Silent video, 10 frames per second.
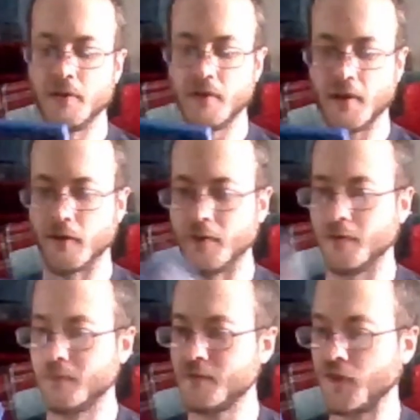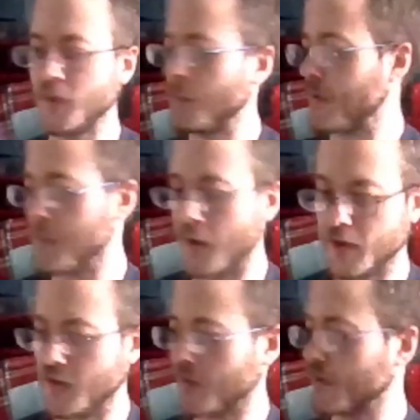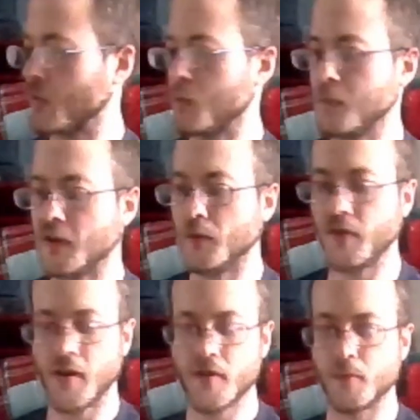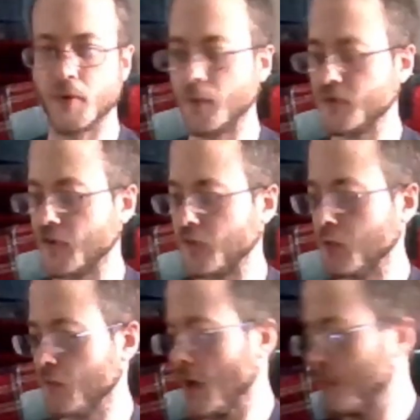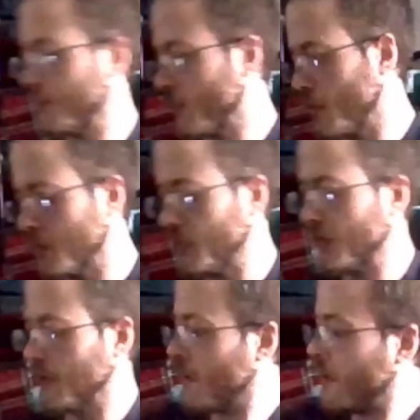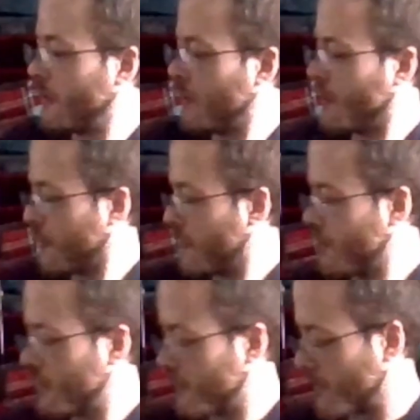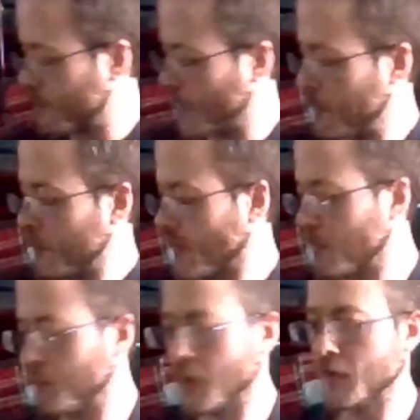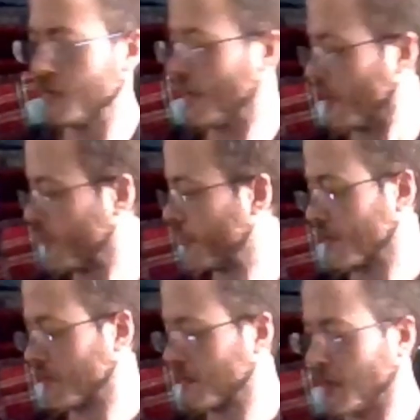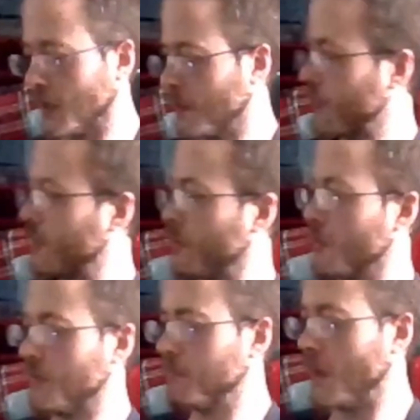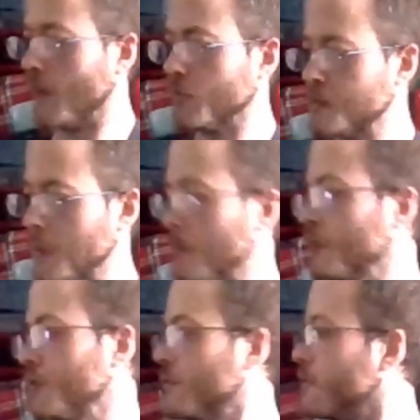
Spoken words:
I don't know, just something about it didn't click with me. It was another one that was just overhyped for no reason. Like, people need better taste in games, or the average people do.